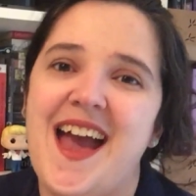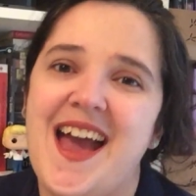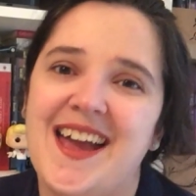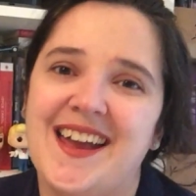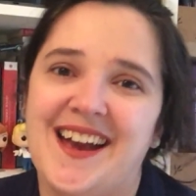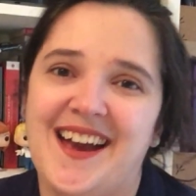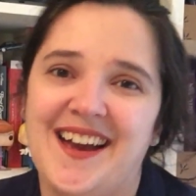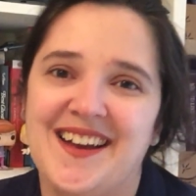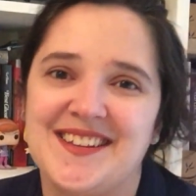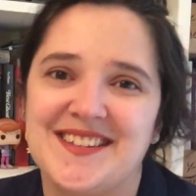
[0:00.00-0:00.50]

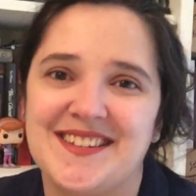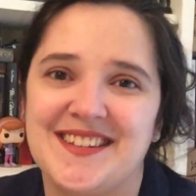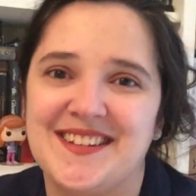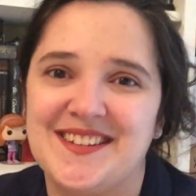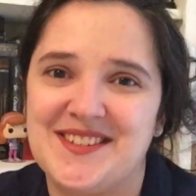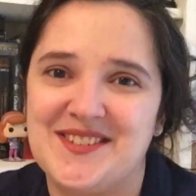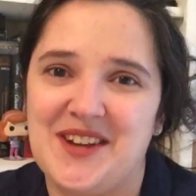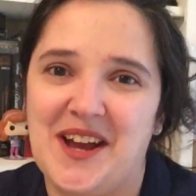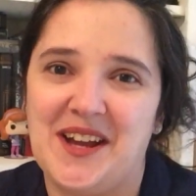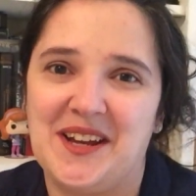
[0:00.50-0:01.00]
Hey guys,
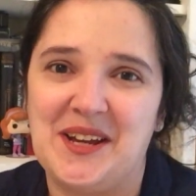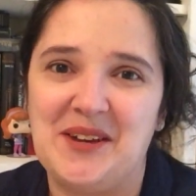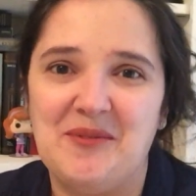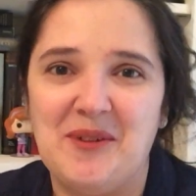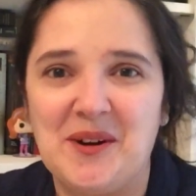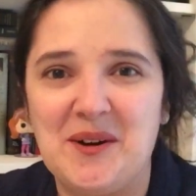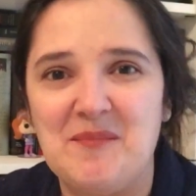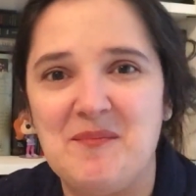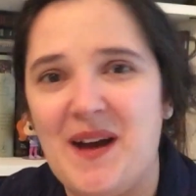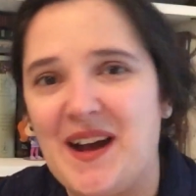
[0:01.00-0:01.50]
it's Jackie.
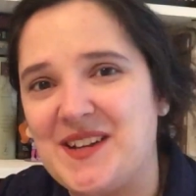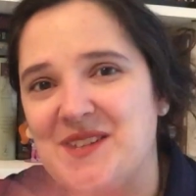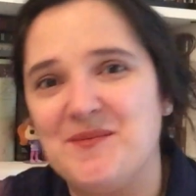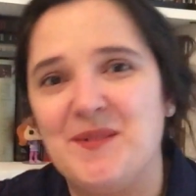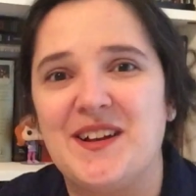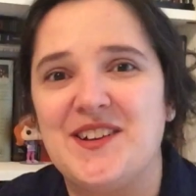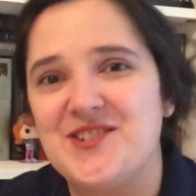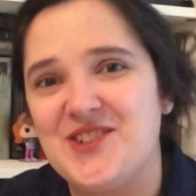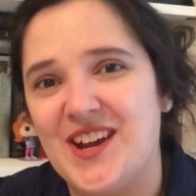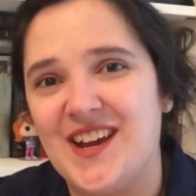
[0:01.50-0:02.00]
Welcome back
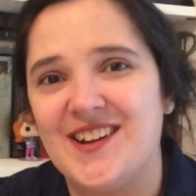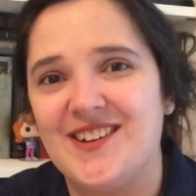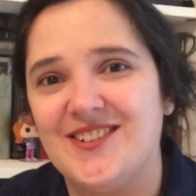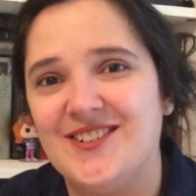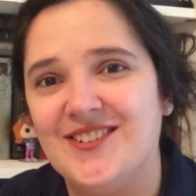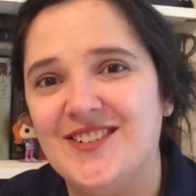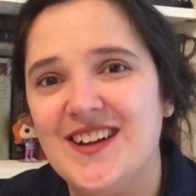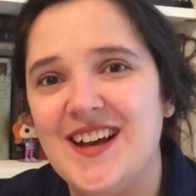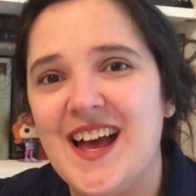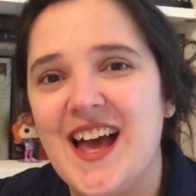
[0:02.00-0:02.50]
to my
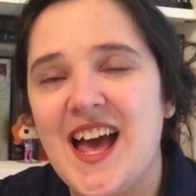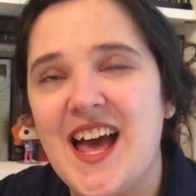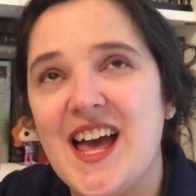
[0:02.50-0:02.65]
channel.